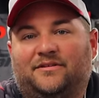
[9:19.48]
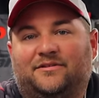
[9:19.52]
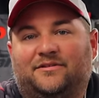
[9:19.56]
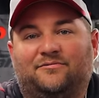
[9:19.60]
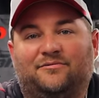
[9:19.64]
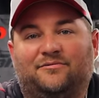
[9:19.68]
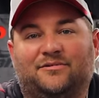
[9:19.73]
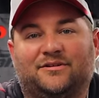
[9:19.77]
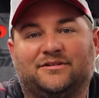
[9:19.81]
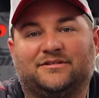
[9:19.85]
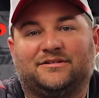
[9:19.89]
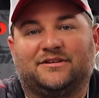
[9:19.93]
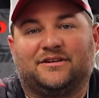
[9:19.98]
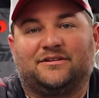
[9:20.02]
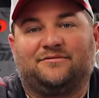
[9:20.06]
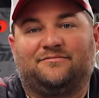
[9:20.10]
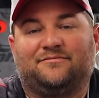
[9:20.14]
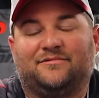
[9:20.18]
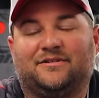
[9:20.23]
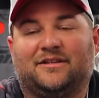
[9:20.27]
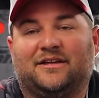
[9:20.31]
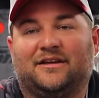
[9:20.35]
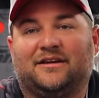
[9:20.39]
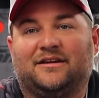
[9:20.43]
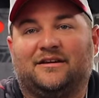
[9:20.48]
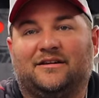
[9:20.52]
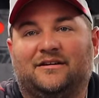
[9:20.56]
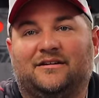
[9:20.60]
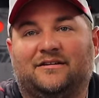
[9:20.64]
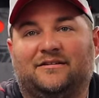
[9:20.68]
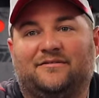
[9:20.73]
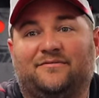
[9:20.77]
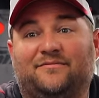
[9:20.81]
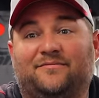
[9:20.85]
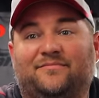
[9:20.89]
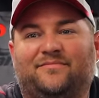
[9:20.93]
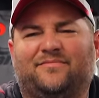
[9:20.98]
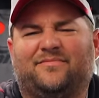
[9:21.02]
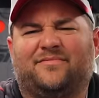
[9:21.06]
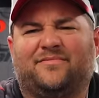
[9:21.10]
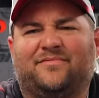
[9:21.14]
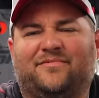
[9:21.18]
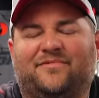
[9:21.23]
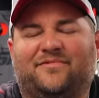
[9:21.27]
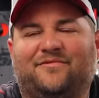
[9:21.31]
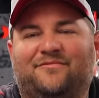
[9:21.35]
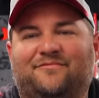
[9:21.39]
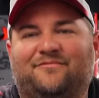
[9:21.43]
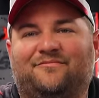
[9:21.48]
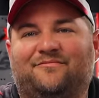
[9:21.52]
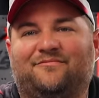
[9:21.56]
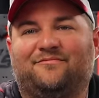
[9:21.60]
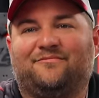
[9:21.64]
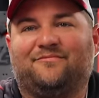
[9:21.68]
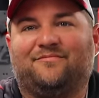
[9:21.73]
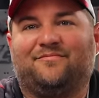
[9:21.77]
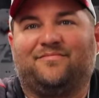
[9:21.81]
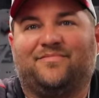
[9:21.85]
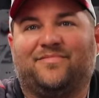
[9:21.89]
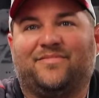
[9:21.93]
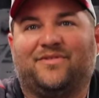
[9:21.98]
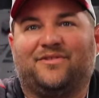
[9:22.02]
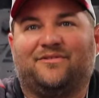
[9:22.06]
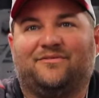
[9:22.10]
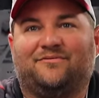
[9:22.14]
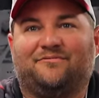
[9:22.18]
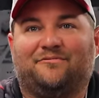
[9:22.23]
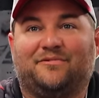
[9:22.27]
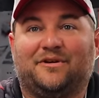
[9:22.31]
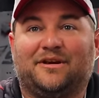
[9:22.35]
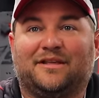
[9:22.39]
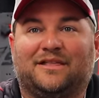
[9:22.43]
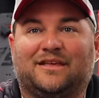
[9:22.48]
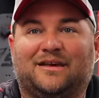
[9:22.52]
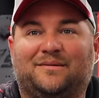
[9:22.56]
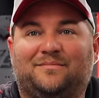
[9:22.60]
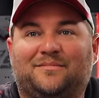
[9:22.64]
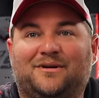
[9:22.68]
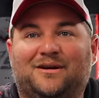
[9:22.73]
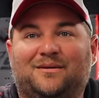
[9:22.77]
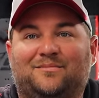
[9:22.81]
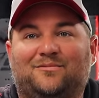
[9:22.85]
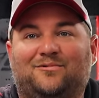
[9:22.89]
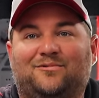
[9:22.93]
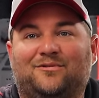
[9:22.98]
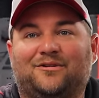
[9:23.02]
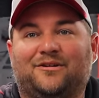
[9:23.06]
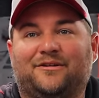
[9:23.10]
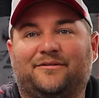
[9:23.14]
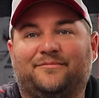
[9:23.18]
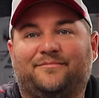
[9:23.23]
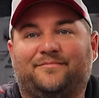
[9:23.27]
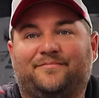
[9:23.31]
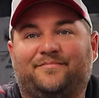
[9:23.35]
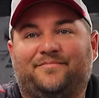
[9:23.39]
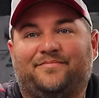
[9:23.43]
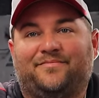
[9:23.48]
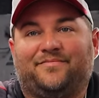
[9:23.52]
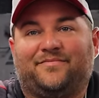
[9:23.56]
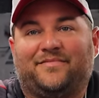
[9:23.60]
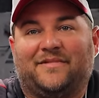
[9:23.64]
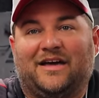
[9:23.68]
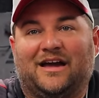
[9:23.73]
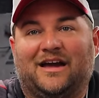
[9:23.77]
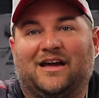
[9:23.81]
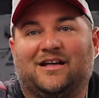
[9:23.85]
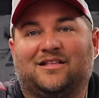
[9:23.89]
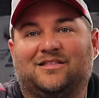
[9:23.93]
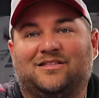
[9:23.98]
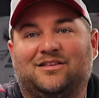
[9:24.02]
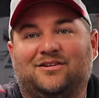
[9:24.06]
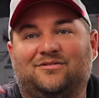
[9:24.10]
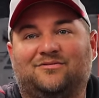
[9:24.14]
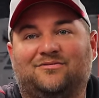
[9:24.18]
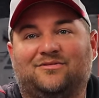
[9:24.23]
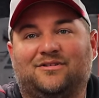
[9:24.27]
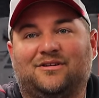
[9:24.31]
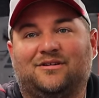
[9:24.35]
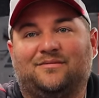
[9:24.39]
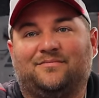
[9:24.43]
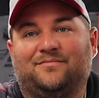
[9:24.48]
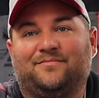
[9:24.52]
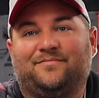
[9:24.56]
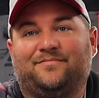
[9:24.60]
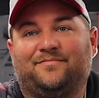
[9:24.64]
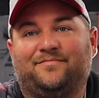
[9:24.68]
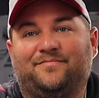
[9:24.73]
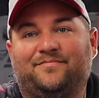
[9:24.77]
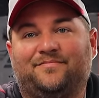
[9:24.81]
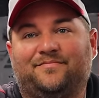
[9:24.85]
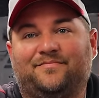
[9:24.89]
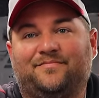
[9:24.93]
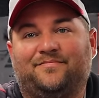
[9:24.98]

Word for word: We'll see when they... Uh, well, that's cool. We will get that bad boy in. I, I don't know how you them. measure it